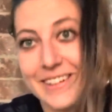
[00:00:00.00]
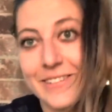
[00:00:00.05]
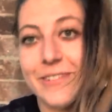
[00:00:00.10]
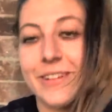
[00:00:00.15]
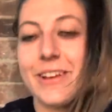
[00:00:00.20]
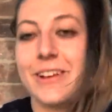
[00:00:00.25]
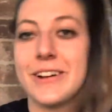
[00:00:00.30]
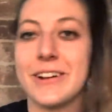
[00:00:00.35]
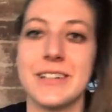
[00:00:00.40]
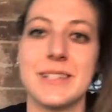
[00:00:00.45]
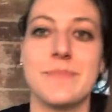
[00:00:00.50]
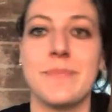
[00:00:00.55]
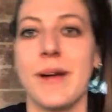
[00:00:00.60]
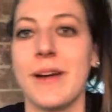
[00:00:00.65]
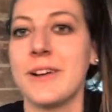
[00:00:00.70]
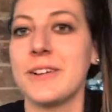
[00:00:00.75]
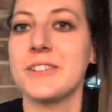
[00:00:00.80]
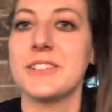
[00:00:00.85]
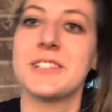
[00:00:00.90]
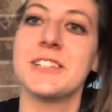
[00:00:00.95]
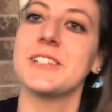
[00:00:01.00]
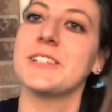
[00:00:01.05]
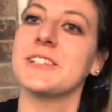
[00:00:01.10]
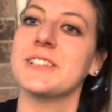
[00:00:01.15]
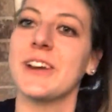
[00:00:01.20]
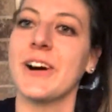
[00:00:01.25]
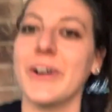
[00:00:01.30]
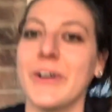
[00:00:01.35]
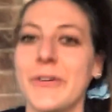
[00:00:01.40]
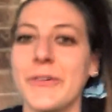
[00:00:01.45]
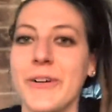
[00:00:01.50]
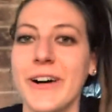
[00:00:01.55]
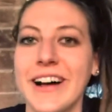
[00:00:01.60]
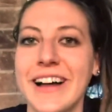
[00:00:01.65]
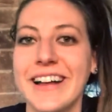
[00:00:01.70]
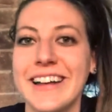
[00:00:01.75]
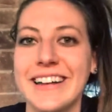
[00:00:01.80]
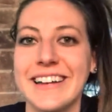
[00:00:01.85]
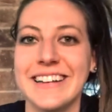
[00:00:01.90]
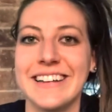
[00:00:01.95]
Figured it's better just to show
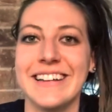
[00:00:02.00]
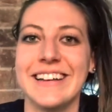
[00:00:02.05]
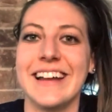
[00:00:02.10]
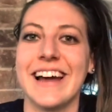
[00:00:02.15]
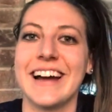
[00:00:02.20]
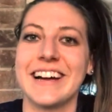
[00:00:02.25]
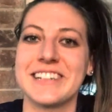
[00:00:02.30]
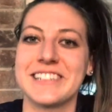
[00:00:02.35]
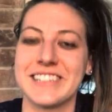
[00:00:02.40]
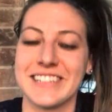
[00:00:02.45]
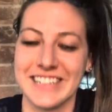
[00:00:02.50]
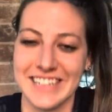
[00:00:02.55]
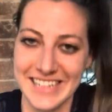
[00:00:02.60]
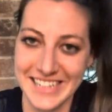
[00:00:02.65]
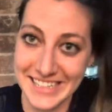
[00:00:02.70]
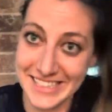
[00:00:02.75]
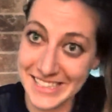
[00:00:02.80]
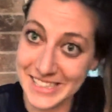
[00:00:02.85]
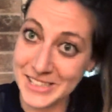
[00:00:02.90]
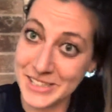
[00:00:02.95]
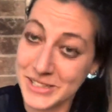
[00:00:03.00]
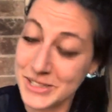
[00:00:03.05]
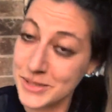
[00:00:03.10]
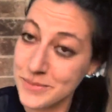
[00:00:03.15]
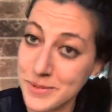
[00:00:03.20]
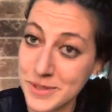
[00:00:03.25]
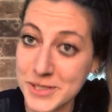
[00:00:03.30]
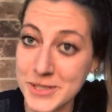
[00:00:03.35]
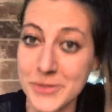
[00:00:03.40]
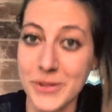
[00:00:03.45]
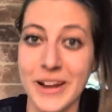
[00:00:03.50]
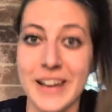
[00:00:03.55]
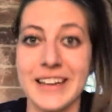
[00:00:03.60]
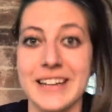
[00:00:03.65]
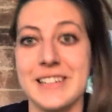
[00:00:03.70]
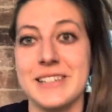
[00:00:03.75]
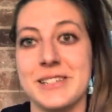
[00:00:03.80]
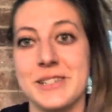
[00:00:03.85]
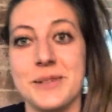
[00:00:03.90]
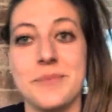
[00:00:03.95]
what it actually is. Super
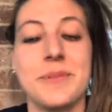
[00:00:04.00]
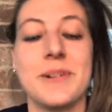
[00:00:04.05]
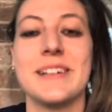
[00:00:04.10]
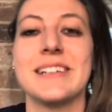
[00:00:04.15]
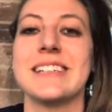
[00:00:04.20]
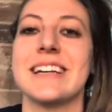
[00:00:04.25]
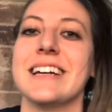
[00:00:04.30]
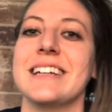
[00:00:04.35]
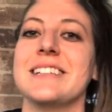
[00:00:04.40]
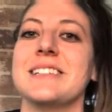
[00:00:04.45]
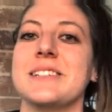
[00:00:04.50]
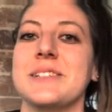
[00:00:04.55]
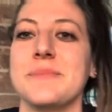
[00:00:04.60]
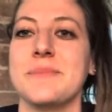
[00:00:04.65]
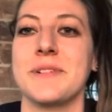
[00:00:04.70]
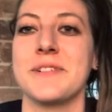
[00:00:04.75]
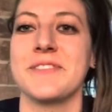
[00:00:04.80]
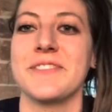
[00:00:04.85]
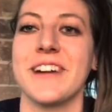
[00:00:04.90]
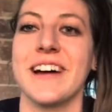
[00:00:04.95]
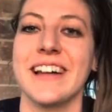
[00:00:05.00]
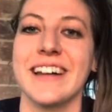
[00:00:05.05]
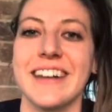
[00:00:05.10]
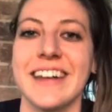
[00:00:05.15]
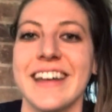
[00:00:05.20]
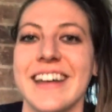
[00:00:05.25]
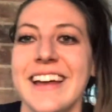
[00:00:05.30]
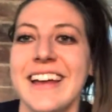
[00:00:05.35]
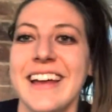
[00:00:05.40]
sweaty, super intense, super fun.